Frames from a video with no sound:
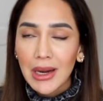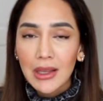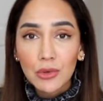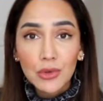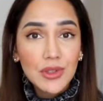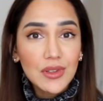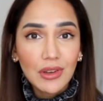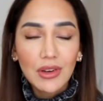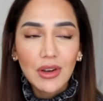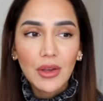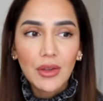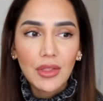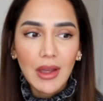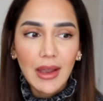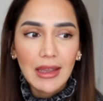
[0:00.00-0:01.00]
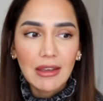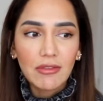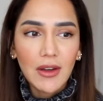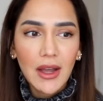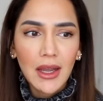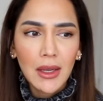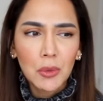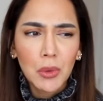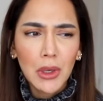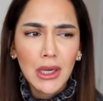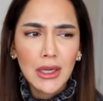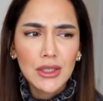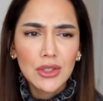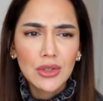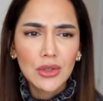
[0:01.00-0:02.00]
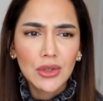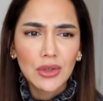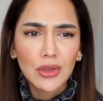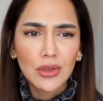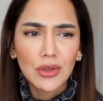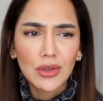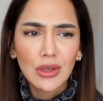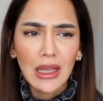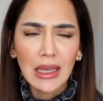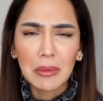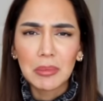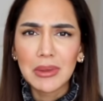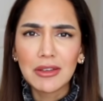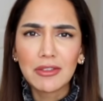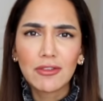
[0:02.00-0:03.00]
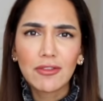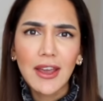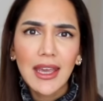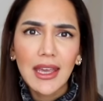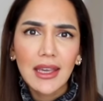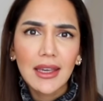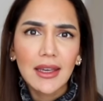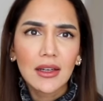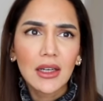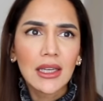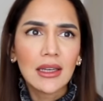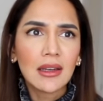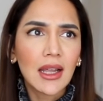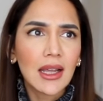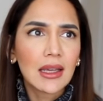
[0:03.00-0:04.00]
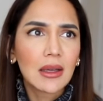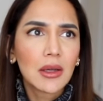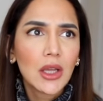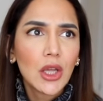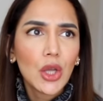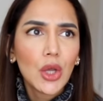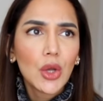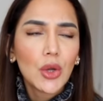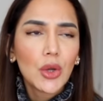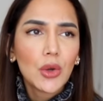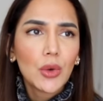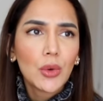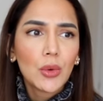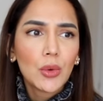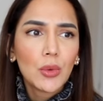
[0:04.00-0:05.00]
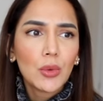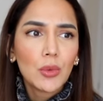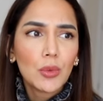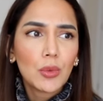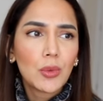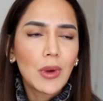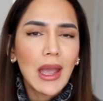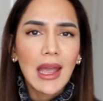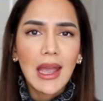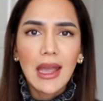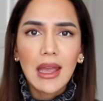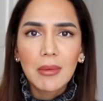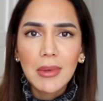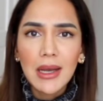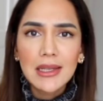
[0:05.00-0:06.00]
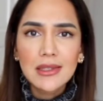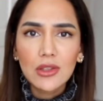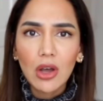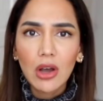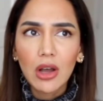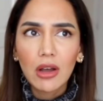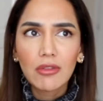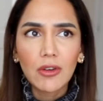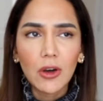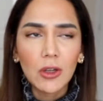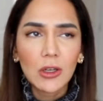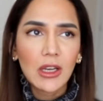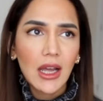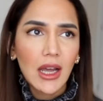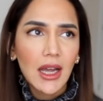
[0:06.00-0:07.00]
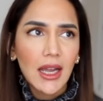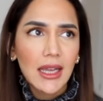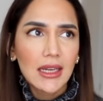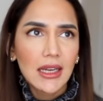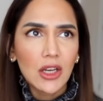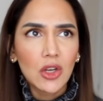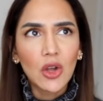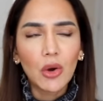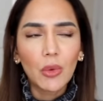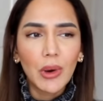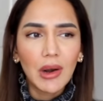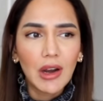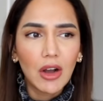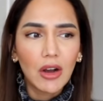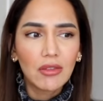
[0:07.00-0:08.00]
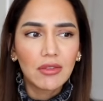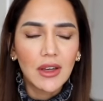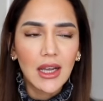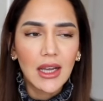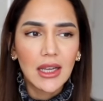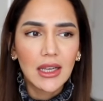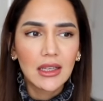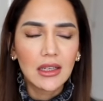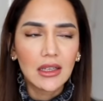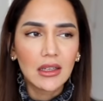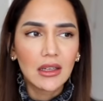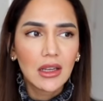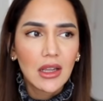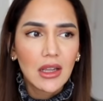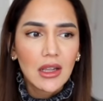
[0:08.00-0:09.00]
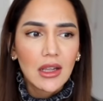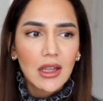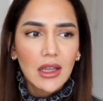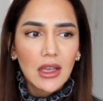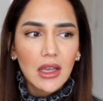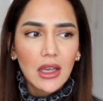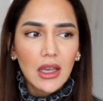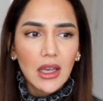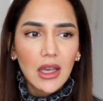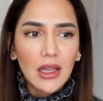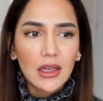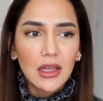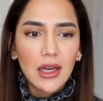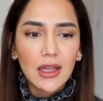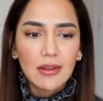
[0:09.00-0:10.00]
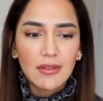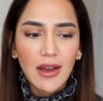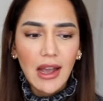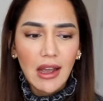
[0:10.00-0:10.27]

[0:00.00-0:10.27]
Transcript: But I also know that if I were to like be fake and like wear my scarf online and not wear it offline and and kind of